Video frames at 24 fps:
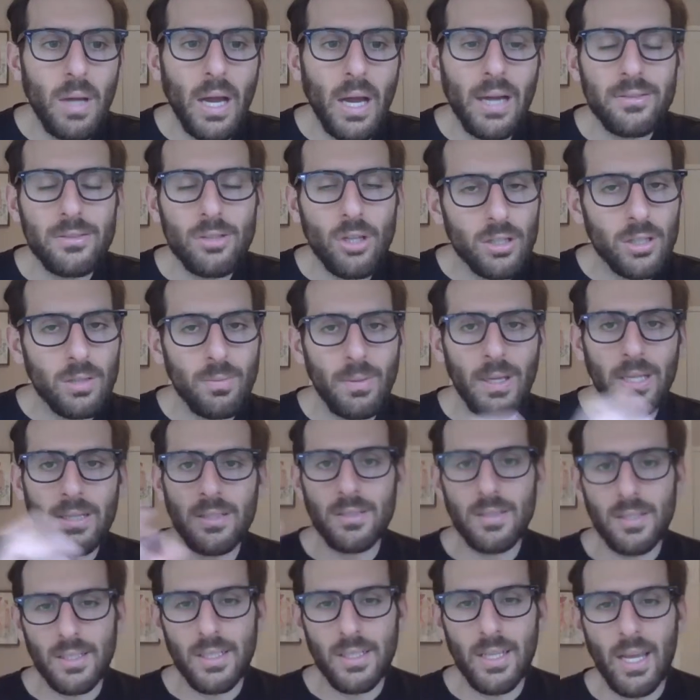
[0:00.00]
I talked about
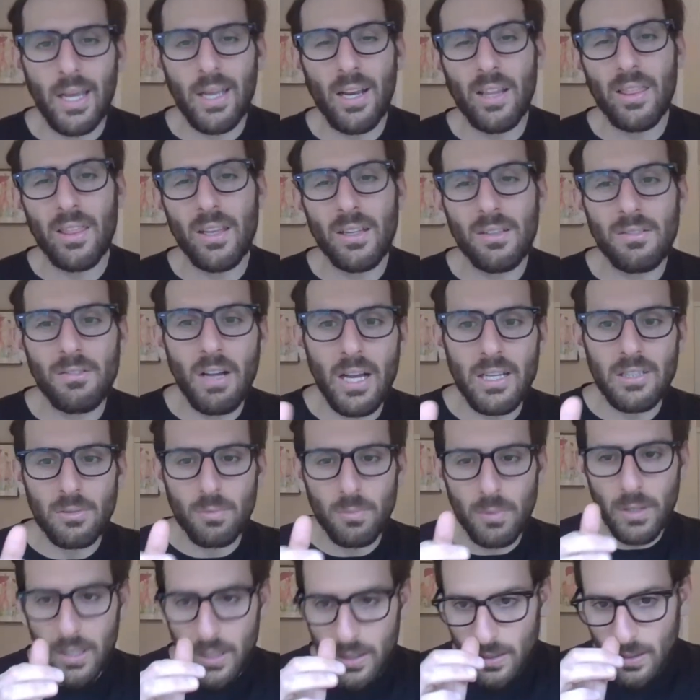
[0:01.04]
this again, I think last
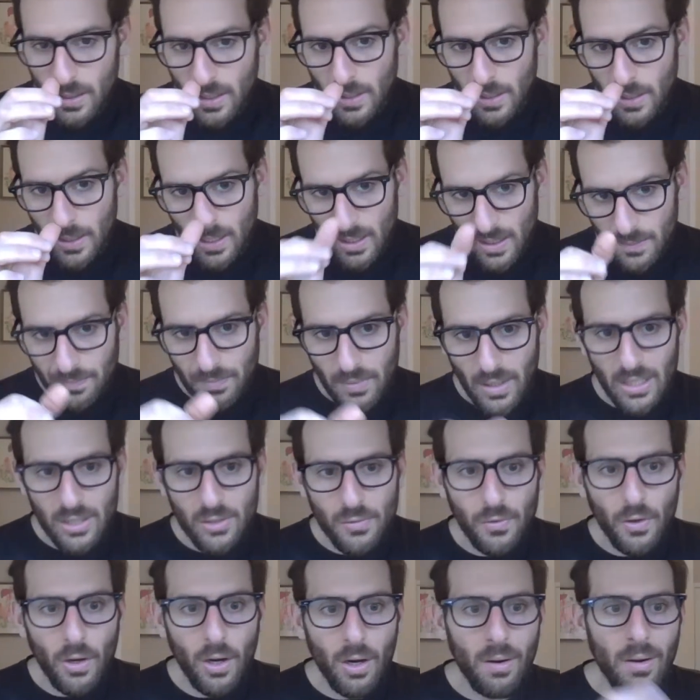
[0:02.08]
week, as
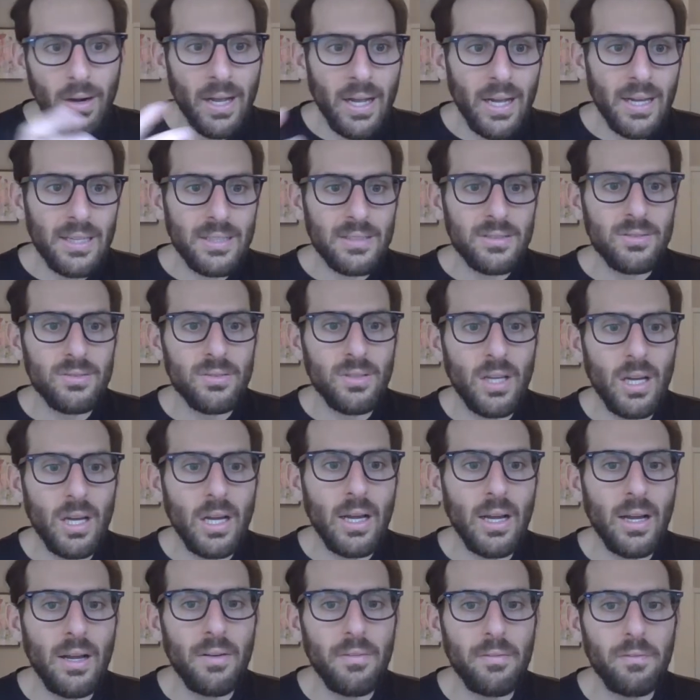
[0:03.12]
far as
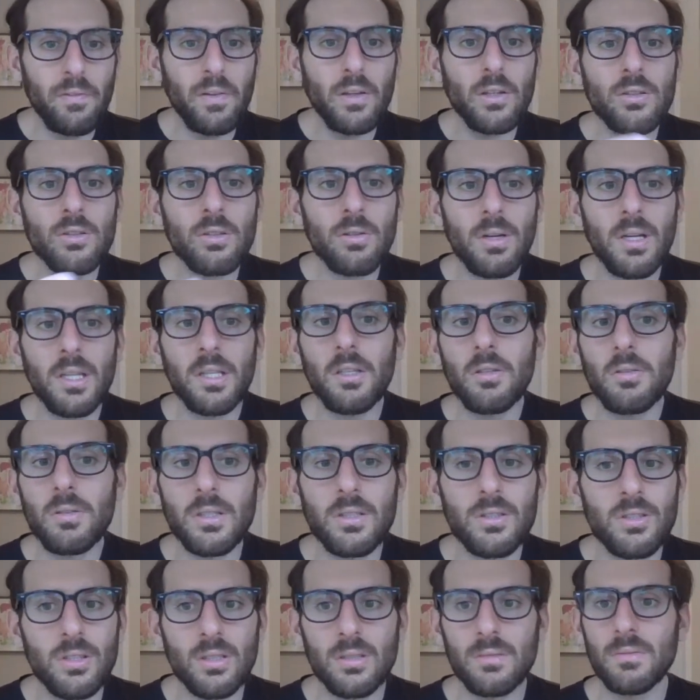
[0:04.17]
uh, filtering. You
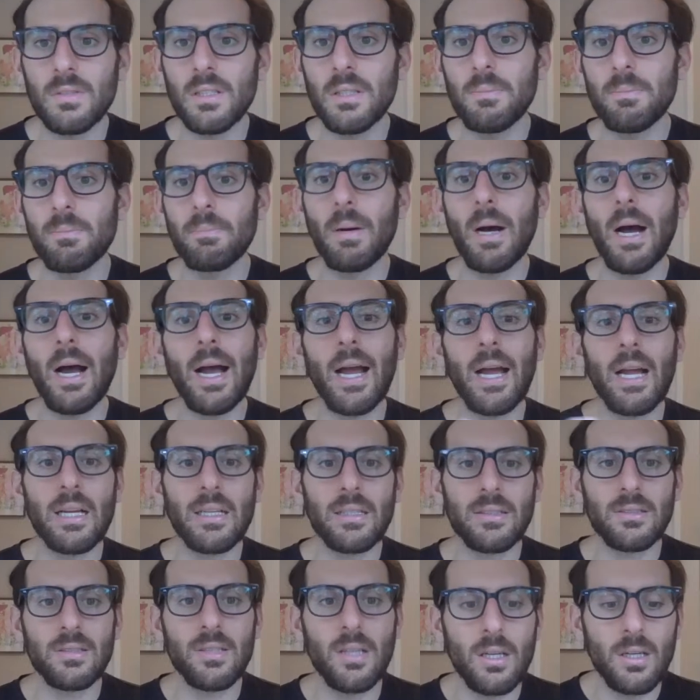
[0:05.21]
could certainly buy
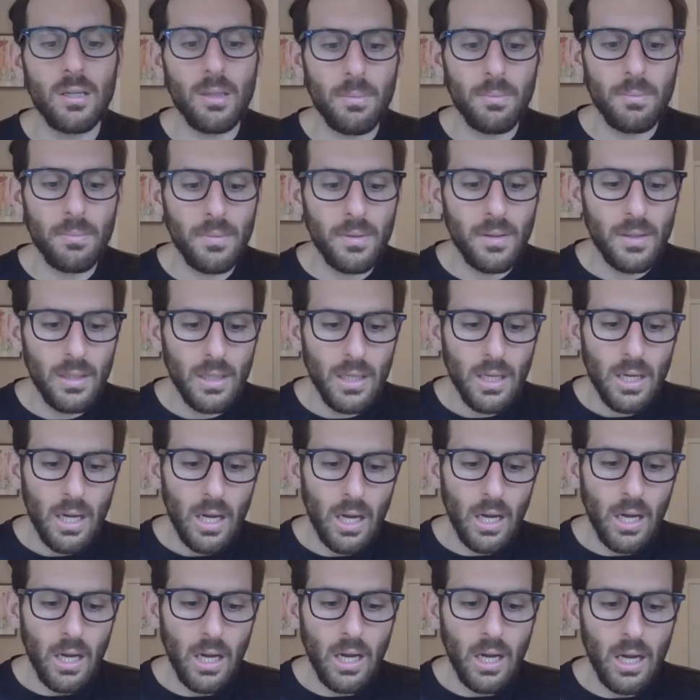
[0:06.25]
some
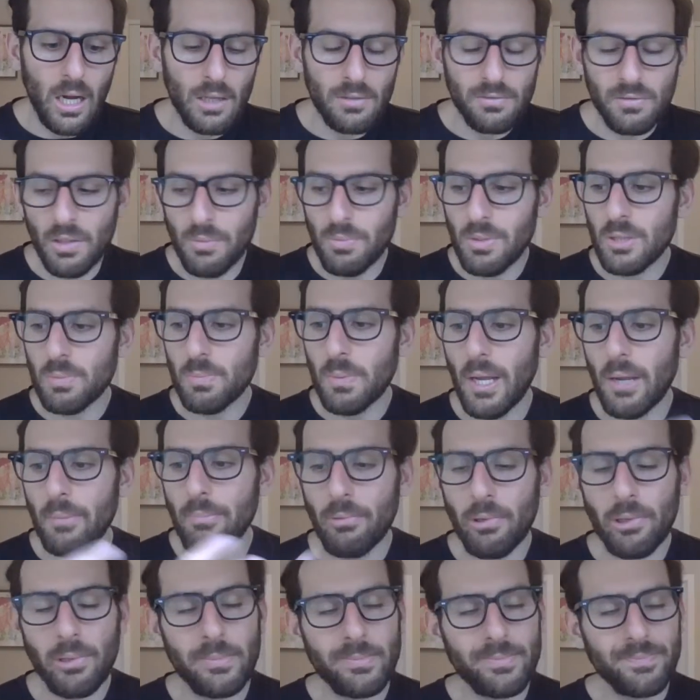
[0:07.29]
uh, litmus
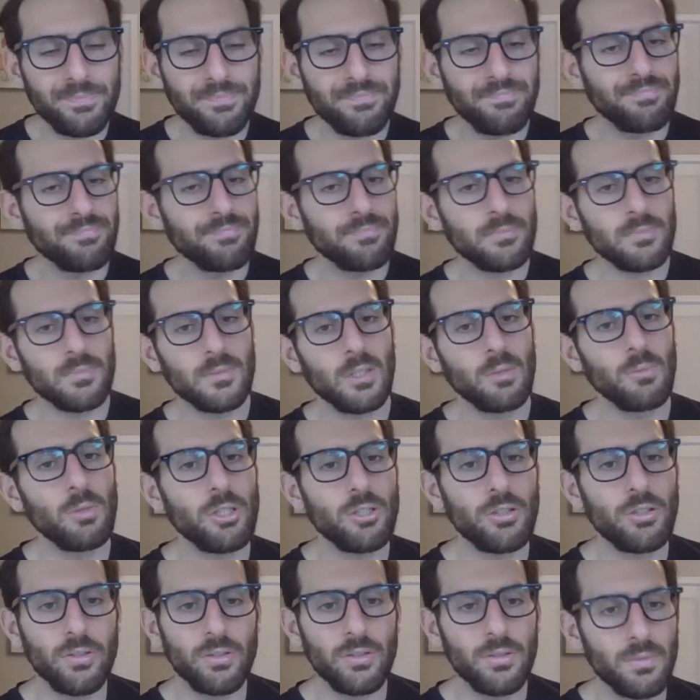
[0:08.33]
paper,
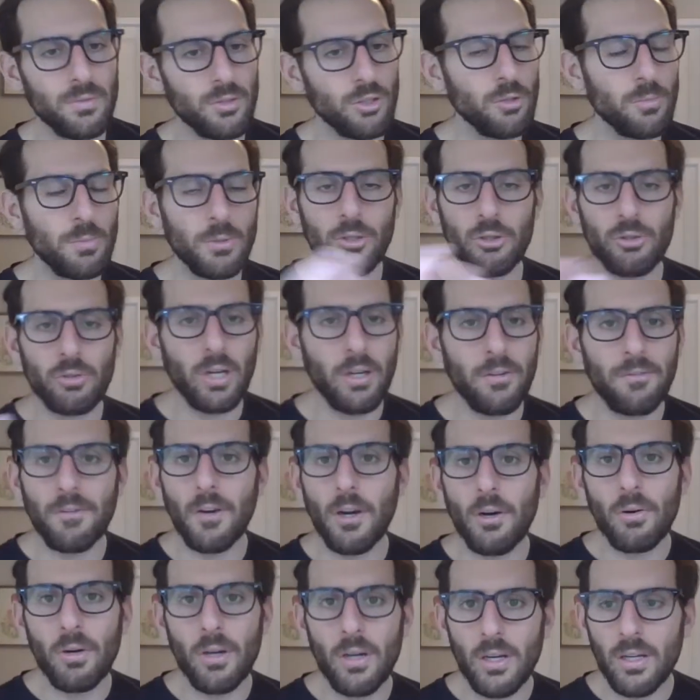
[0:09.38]
which is super
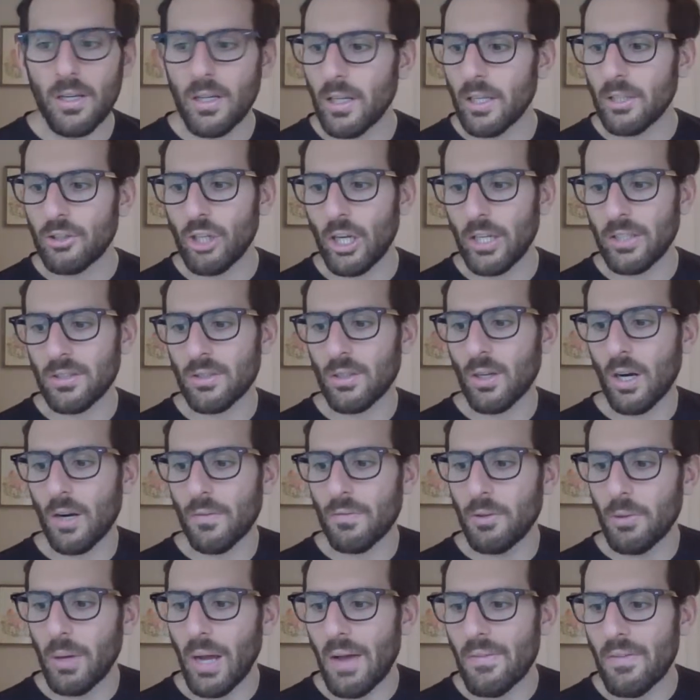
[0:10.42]
straightforward. It, chances are
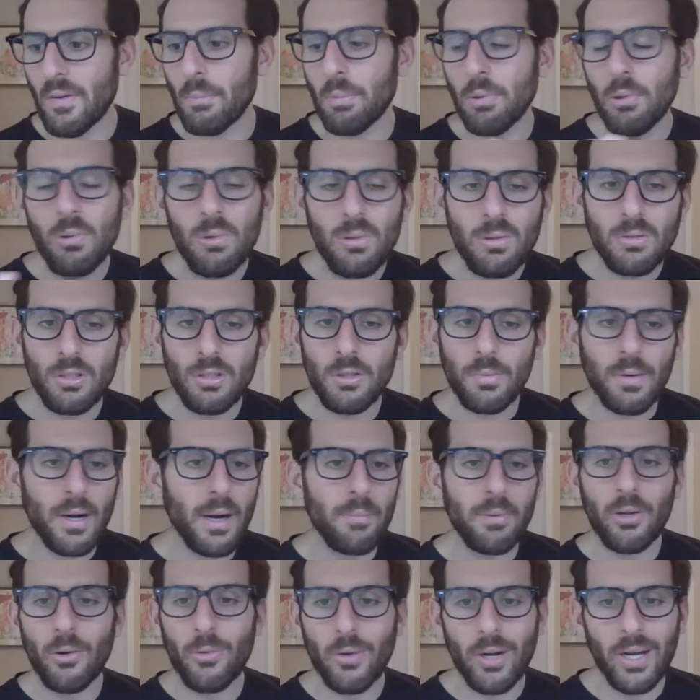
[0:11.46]
if you have a pool, you
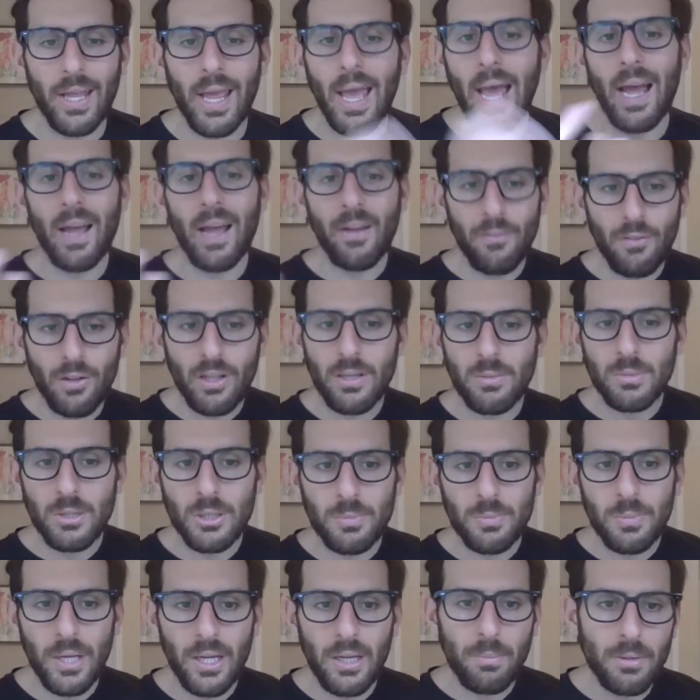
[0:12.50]
probably already have litmus
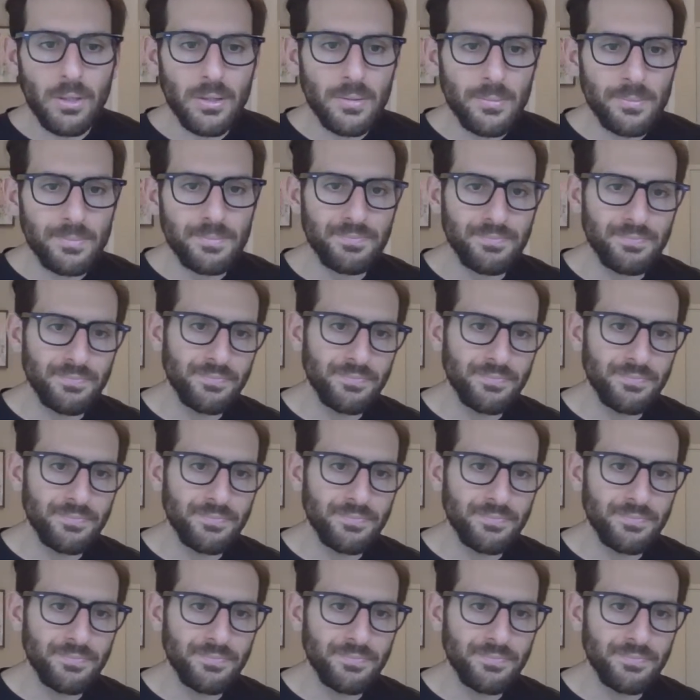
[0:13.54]
paper.